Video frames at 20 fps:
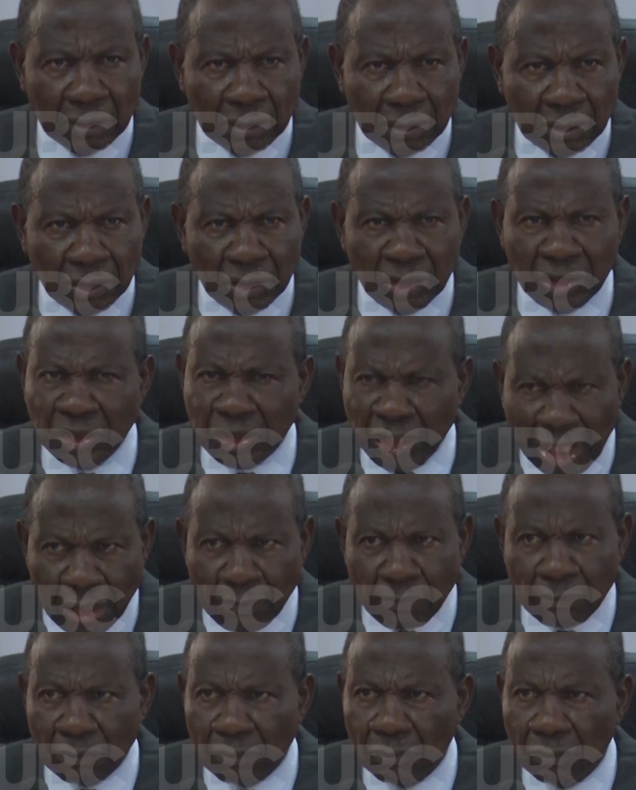
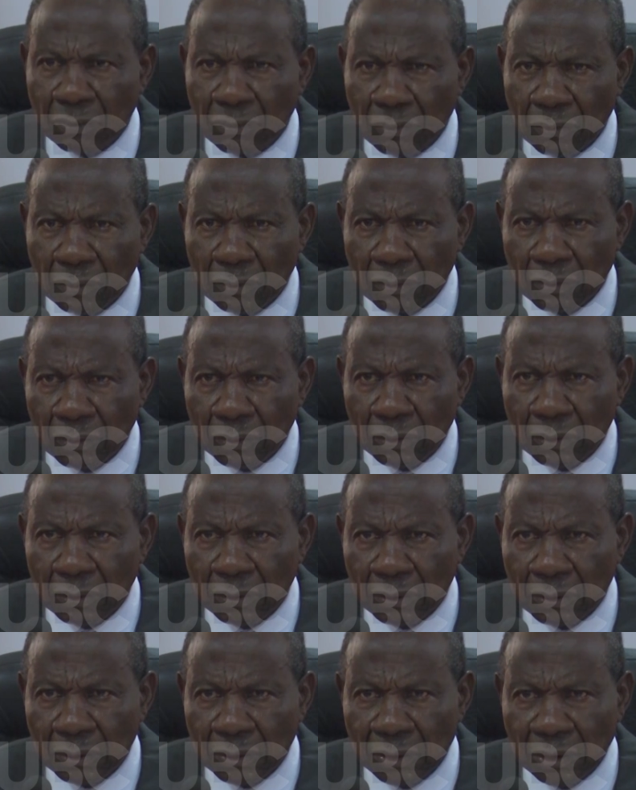Shame.
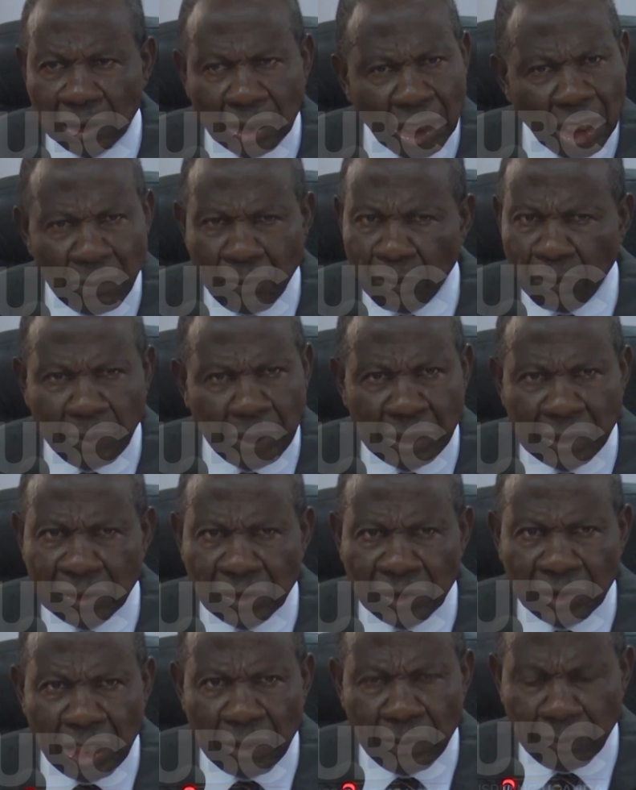Shame, please.
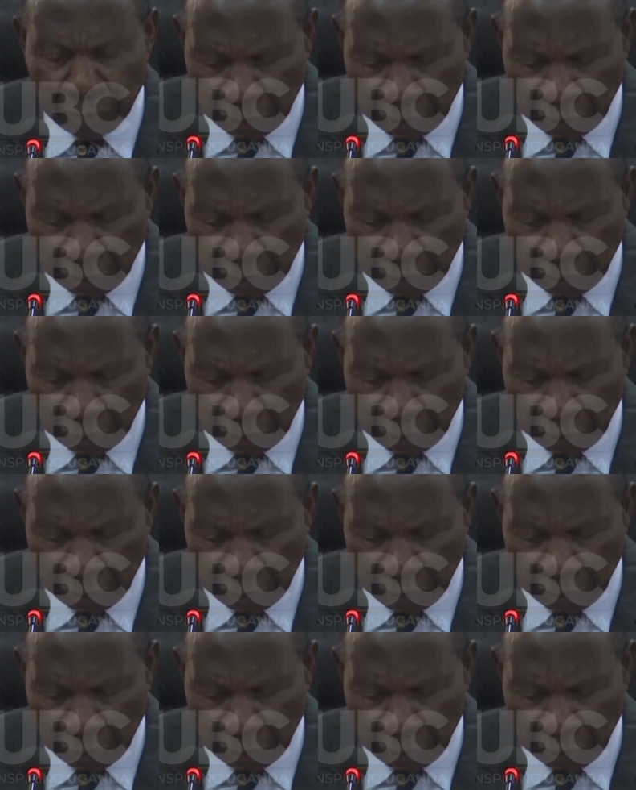Shame.